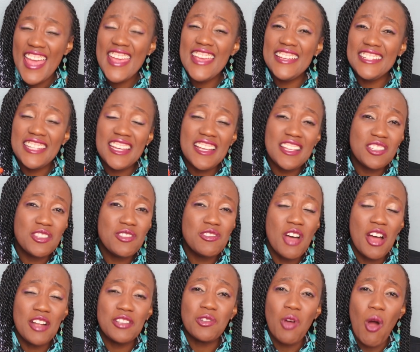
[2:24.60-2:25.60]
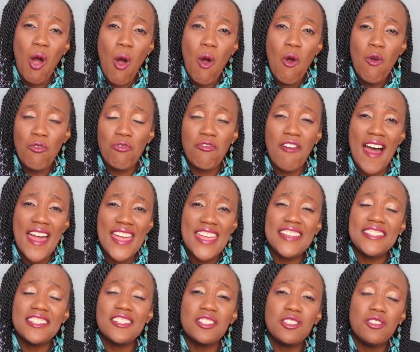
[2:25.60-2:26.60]
It is not over.
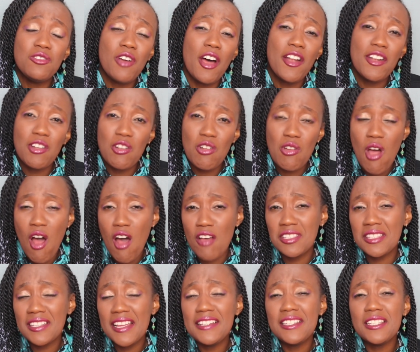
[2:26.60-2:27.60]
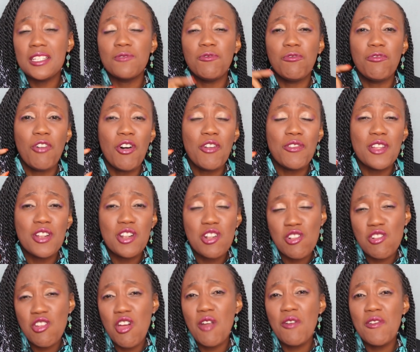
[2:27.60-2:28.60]
It is not lost. It is for the
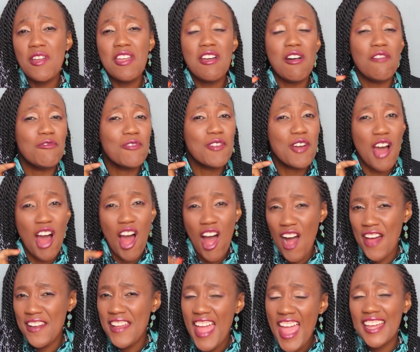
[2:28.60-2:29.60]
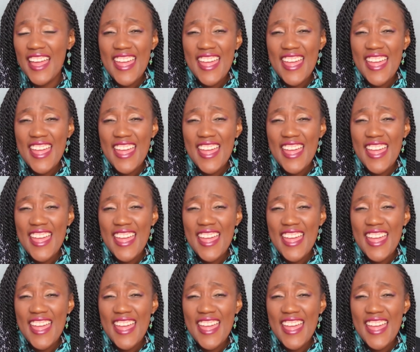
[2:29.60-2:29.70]
glory of God.